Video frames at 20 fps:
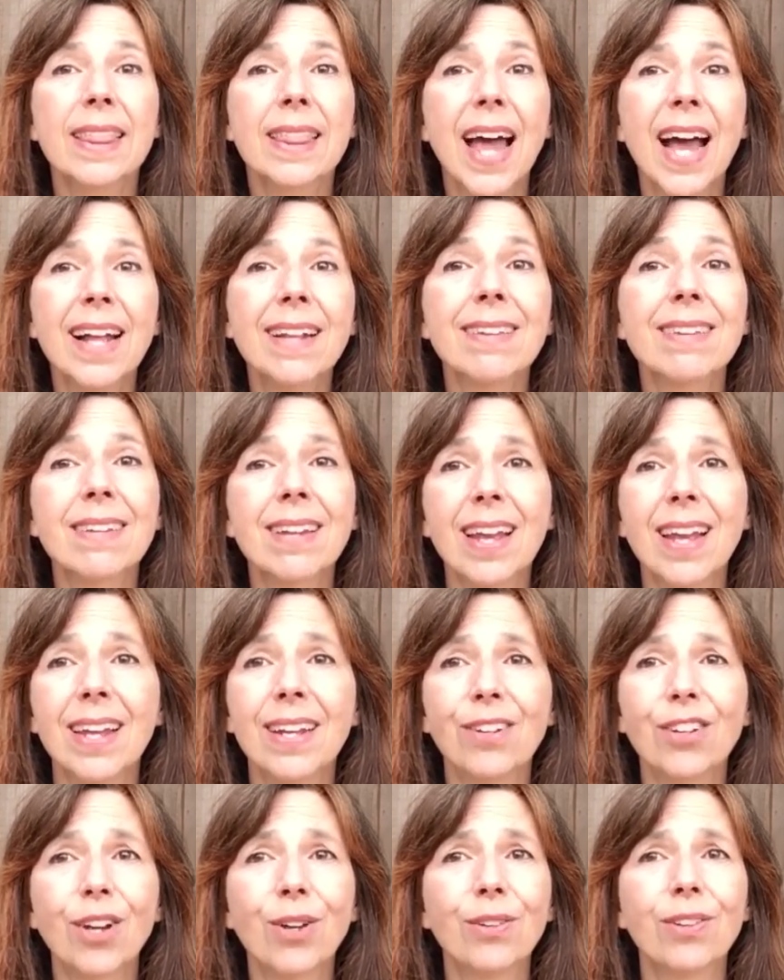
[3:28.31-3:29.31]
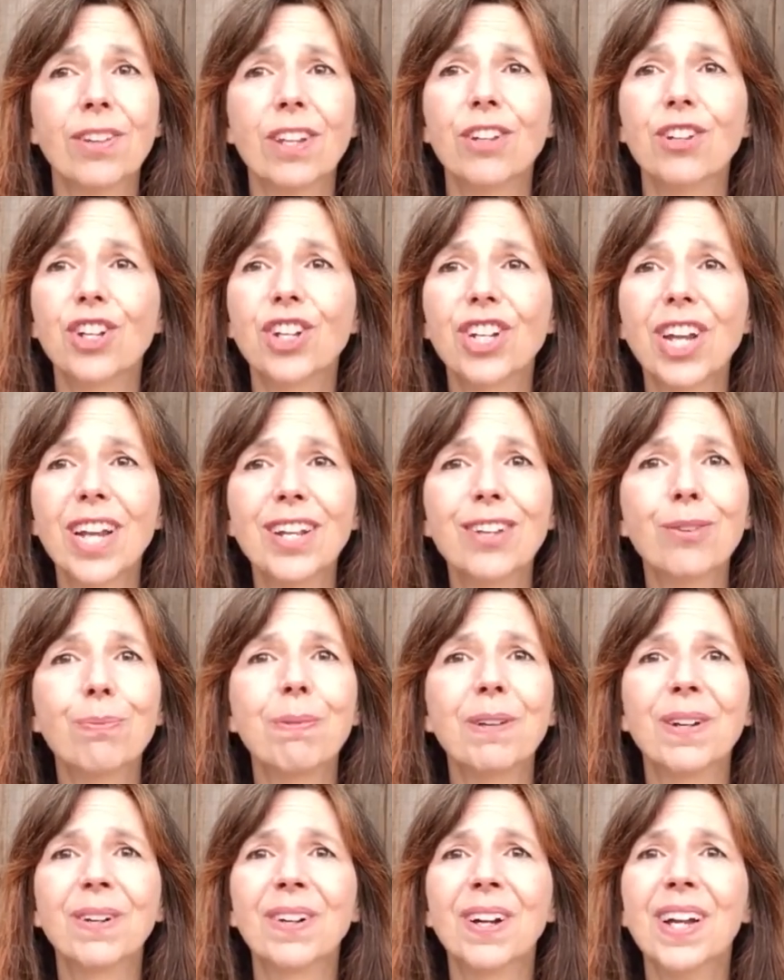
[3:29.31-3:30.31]
That stage hosted
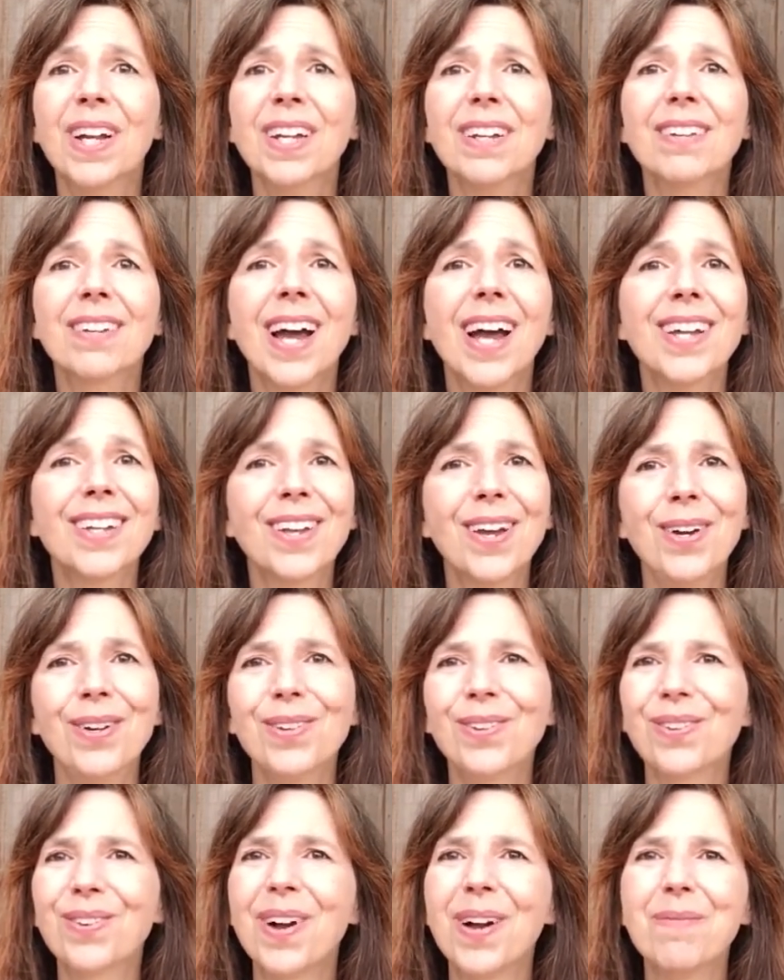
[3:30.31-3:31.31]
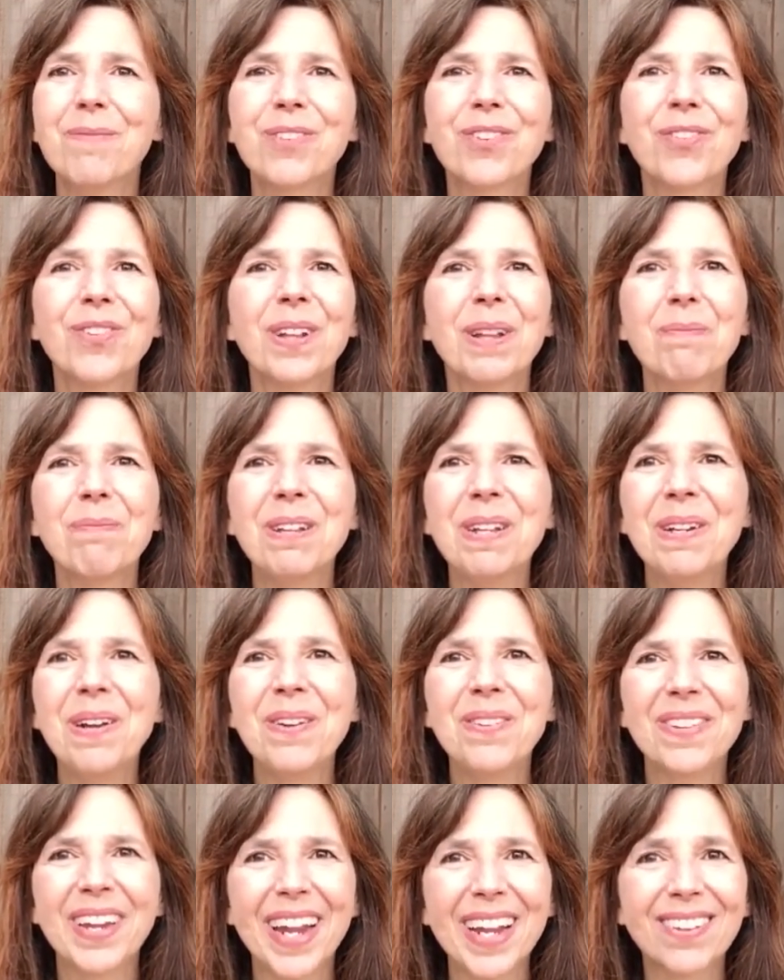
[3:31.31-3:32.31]
Shakespeare, taiko drums,
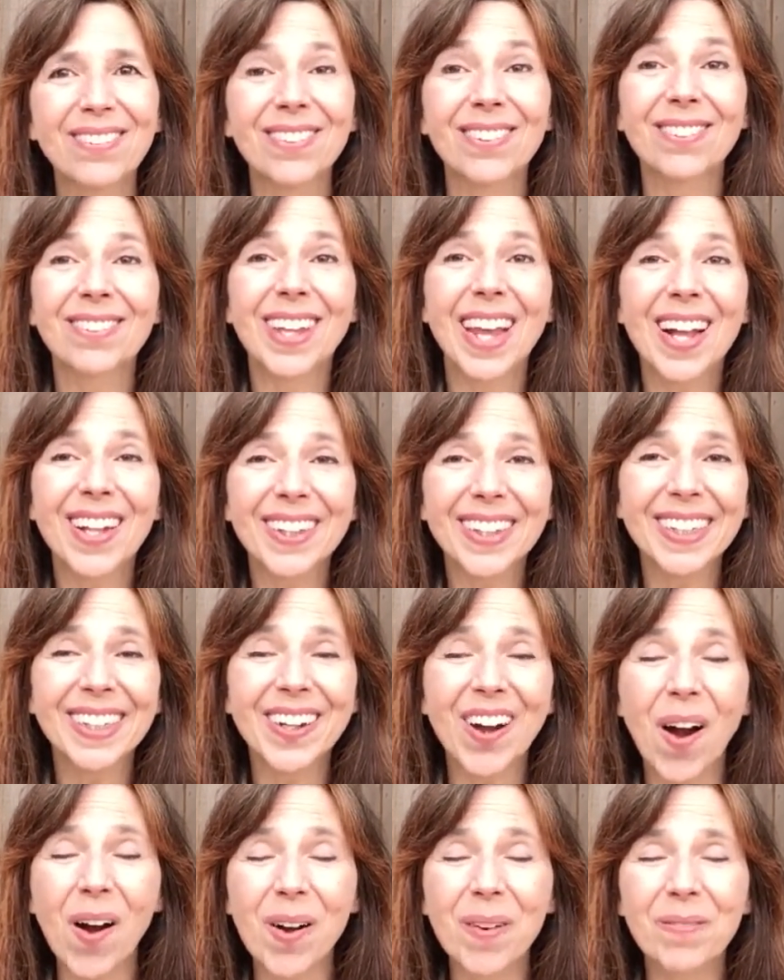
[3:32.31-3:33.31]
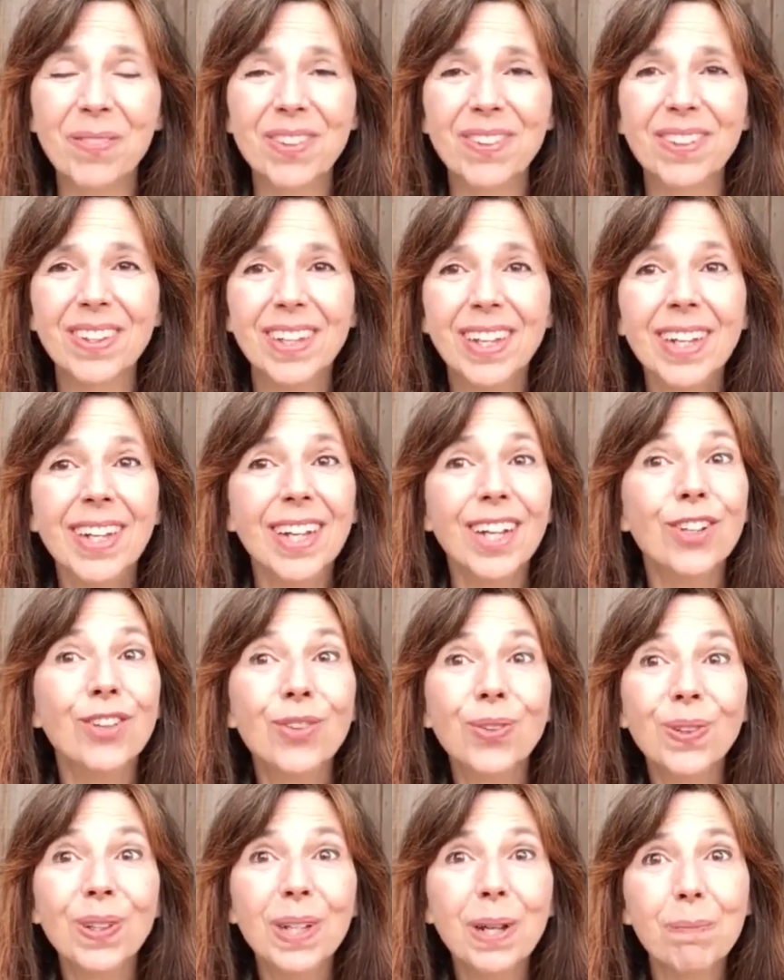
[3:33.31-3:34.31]
Filipino dancers, Celtic harps, and
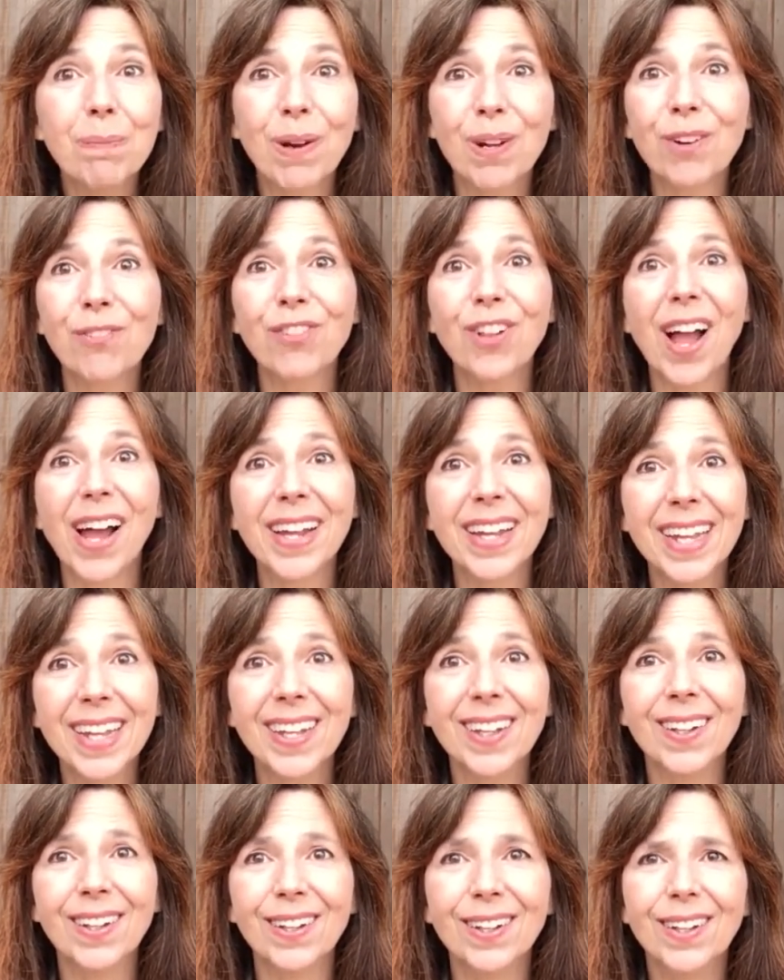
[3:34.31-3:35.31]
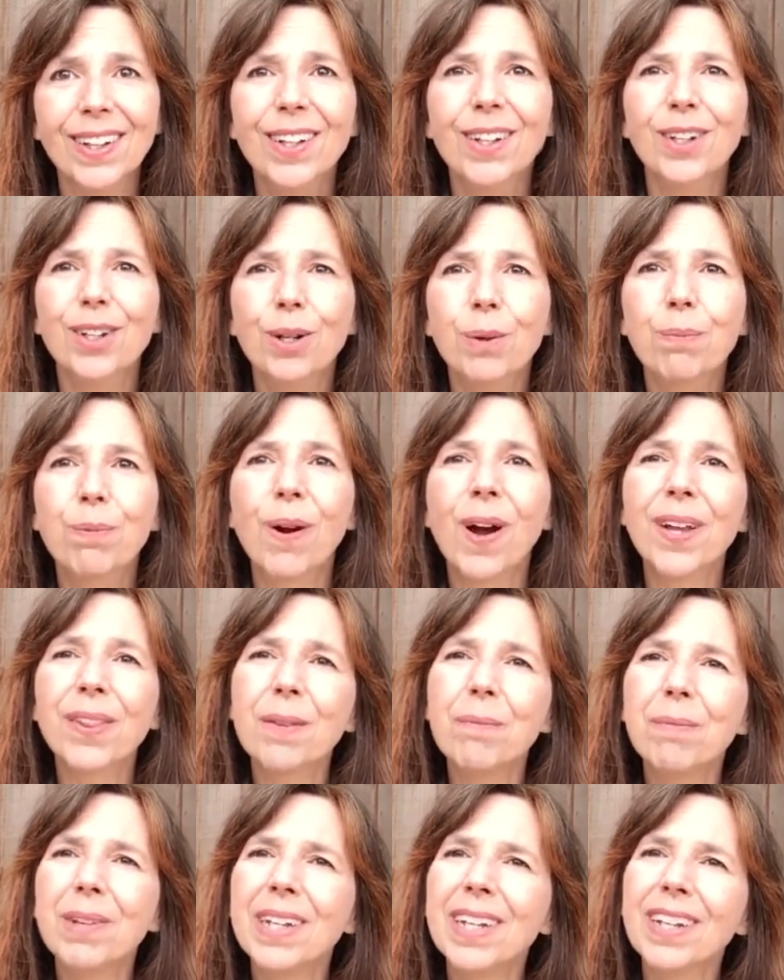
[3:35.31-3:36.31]
Julia Butterfly Hill, who brought
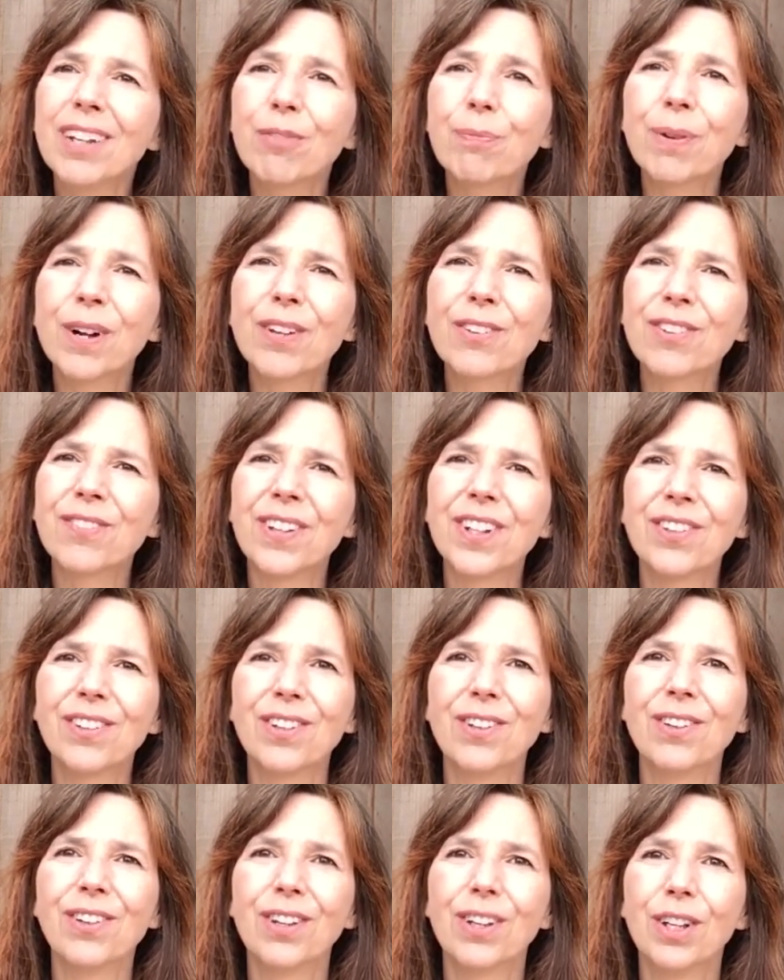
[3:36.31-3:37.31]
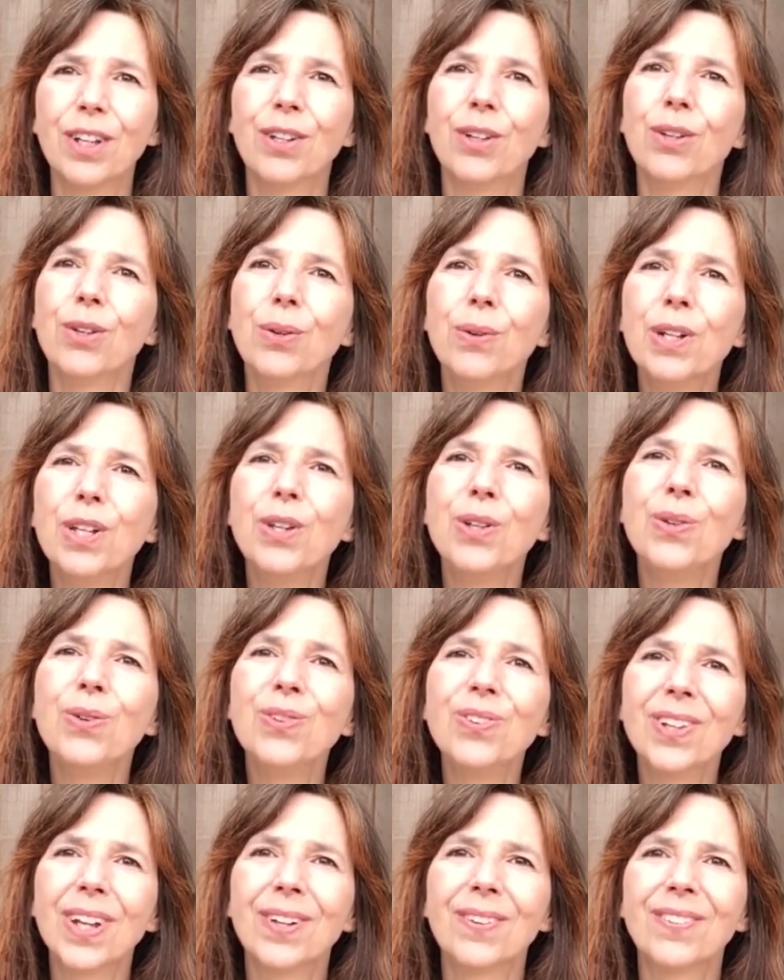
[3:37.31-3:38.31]
the meaning of preservation to a
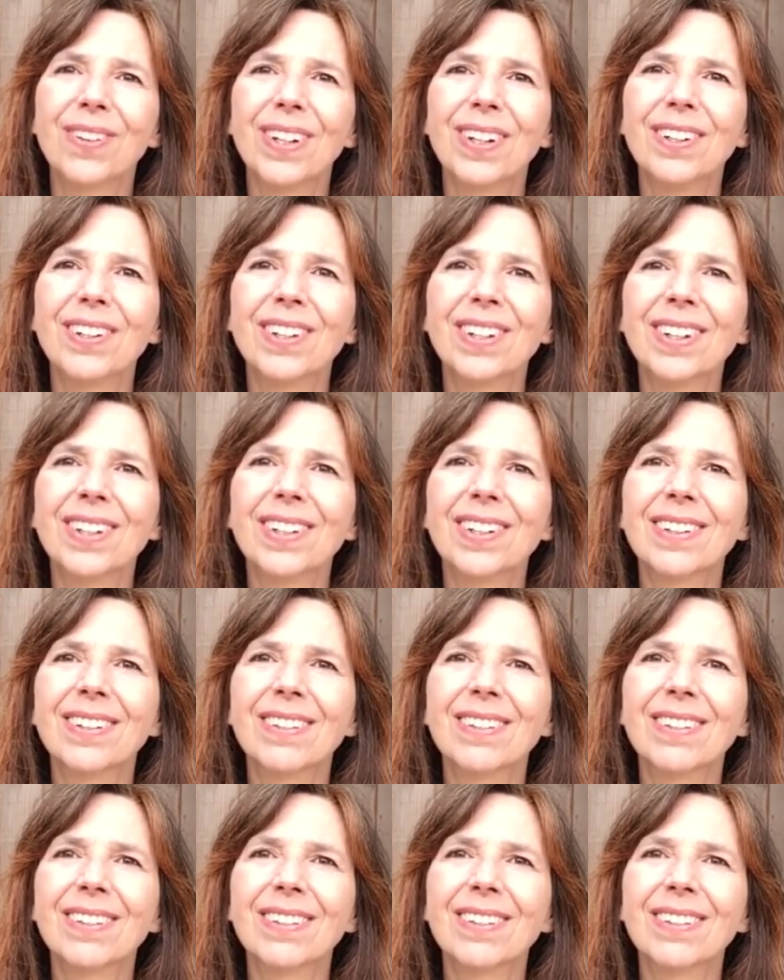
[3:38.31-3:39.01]
new generation.